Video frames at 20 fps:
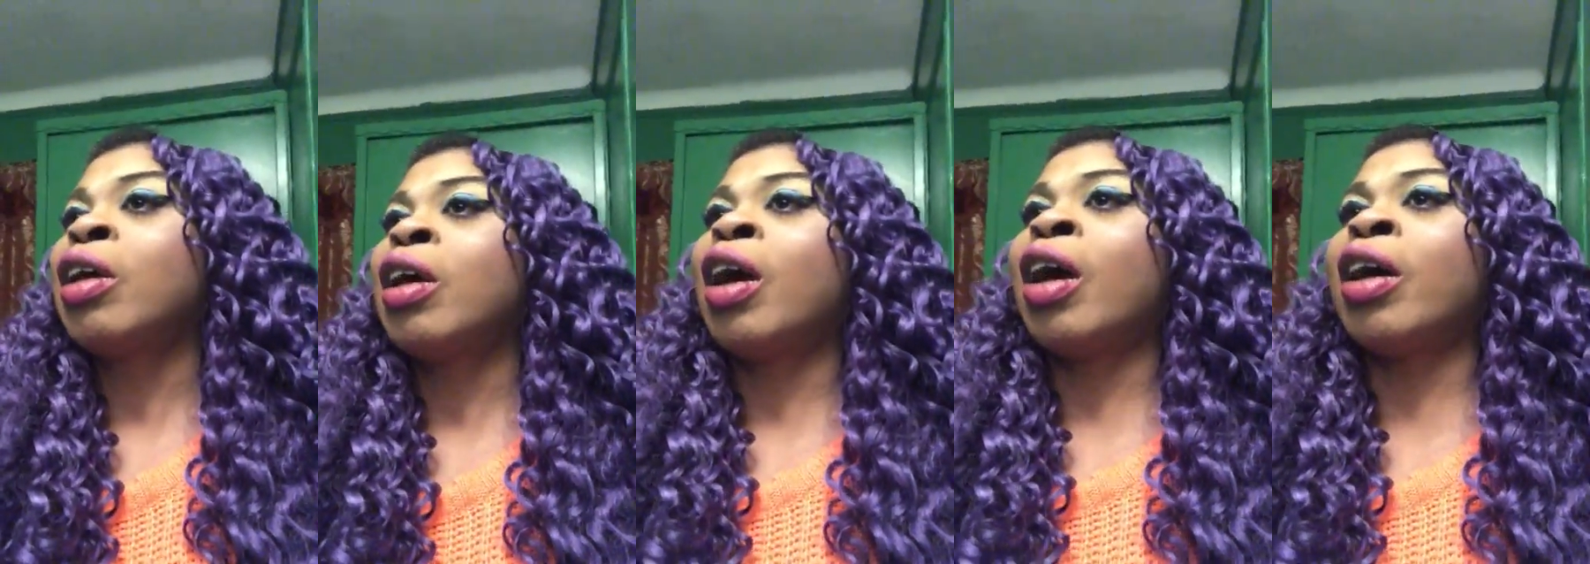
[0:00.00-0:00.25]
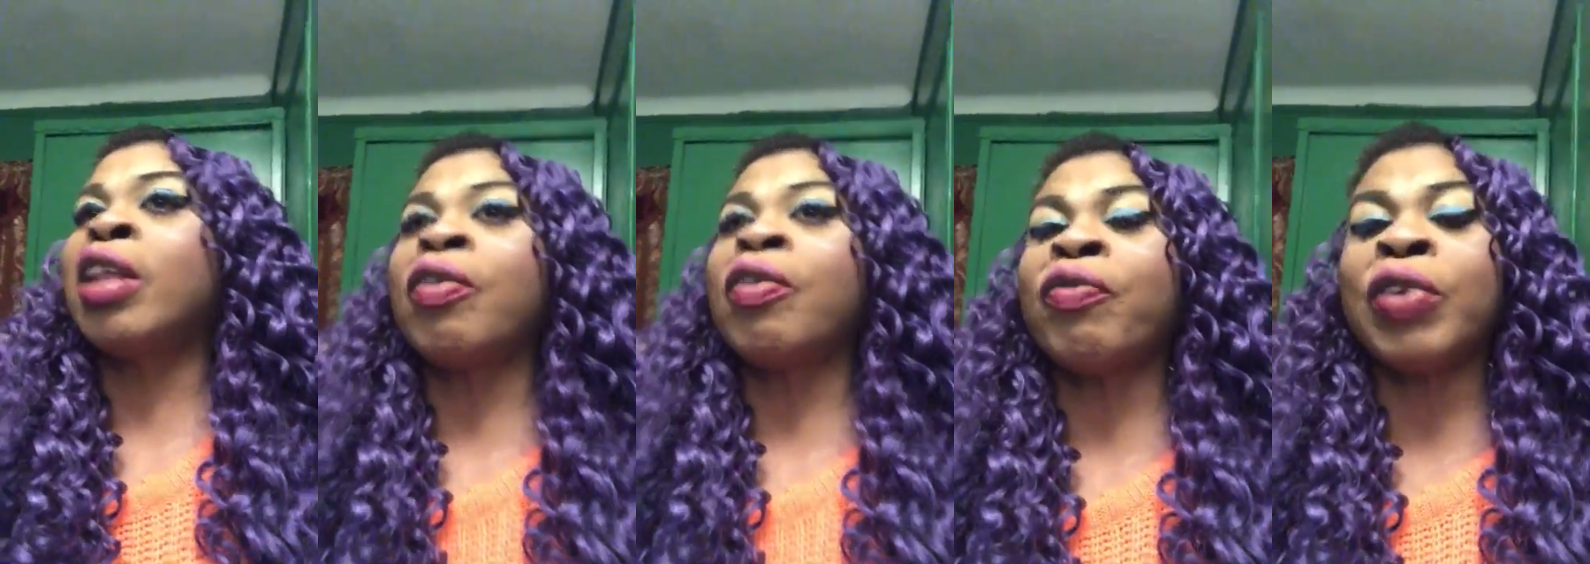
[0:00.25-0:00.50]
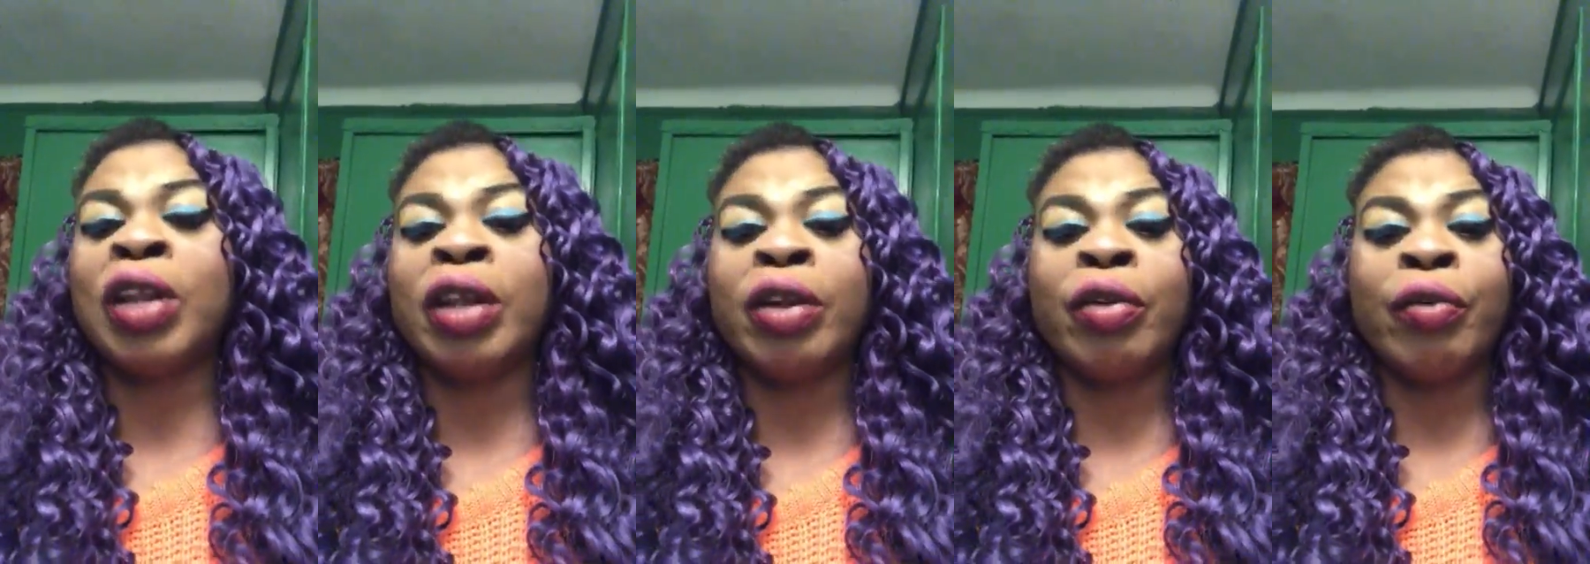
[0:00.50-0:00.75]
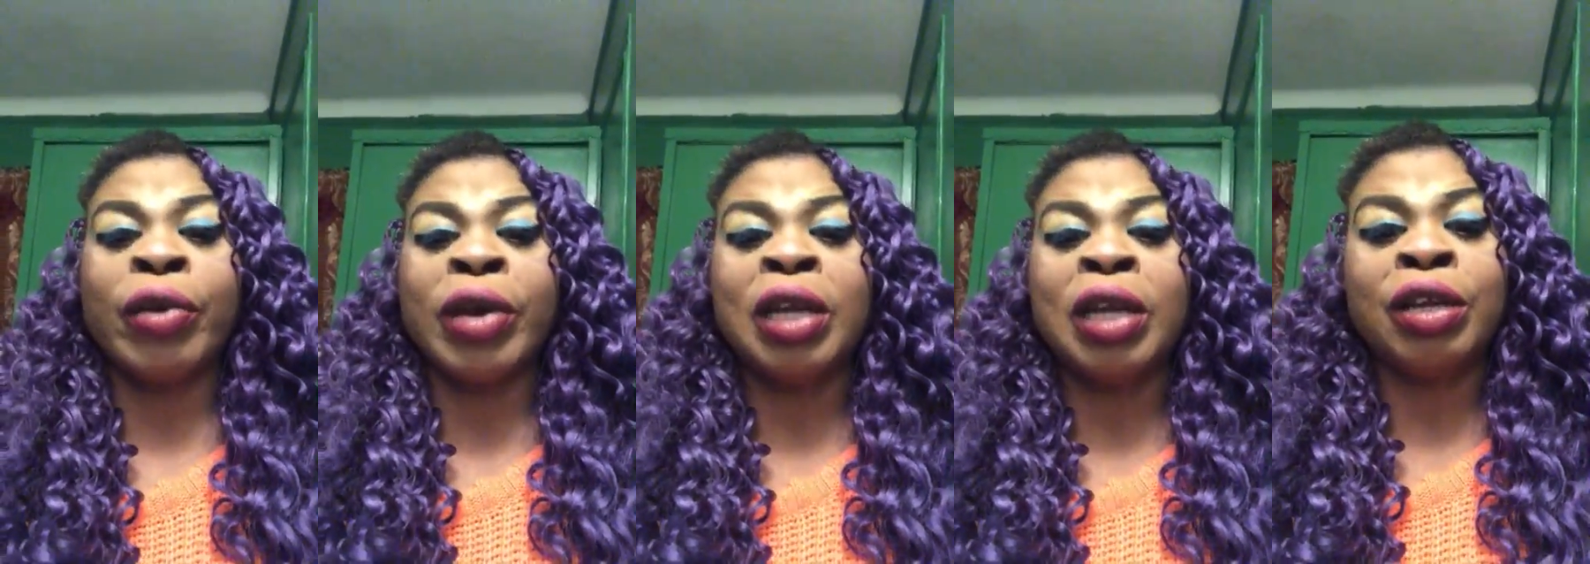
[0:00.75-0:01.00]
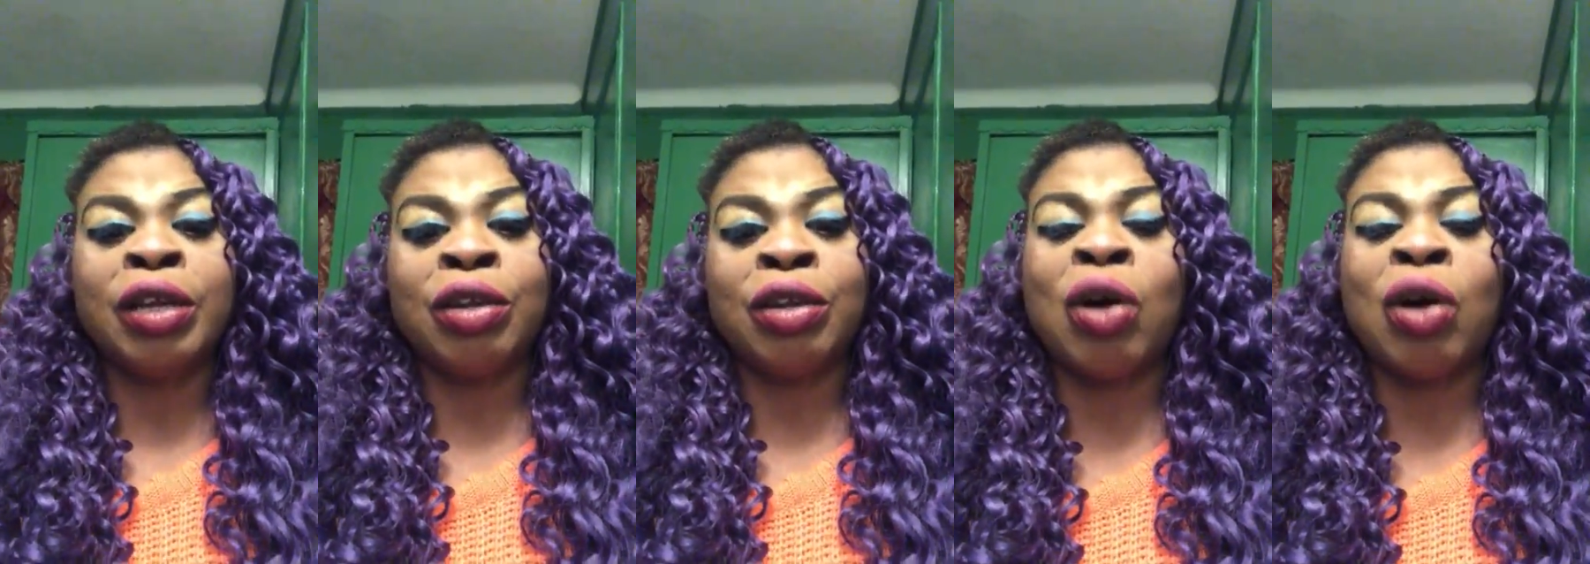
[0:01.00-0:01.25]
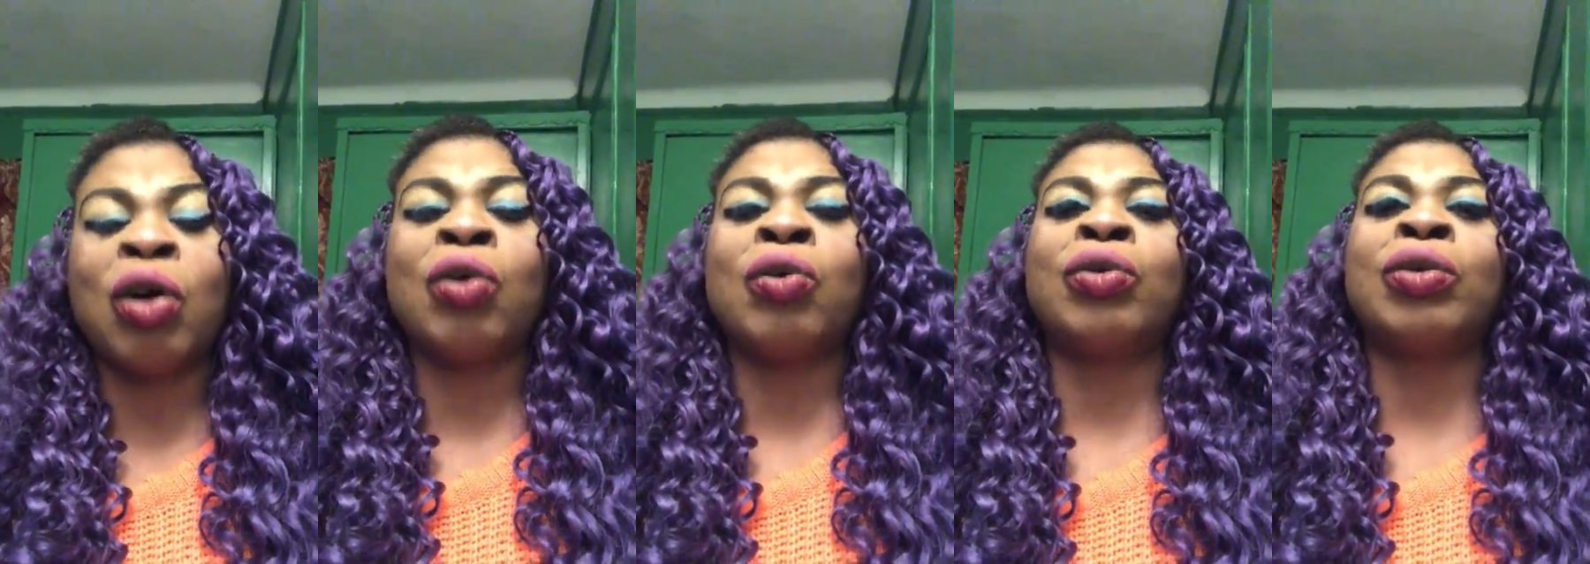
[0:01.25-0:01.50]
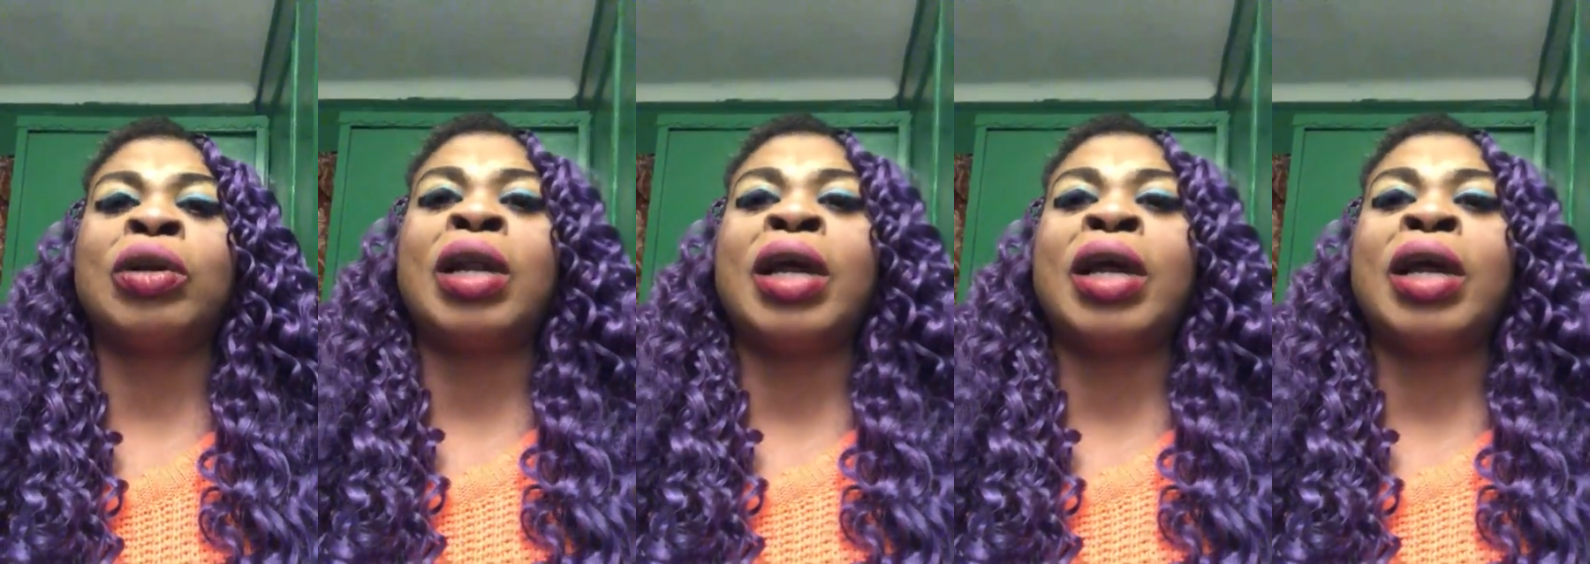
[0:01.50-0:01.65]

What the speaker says: and you're feeling really down,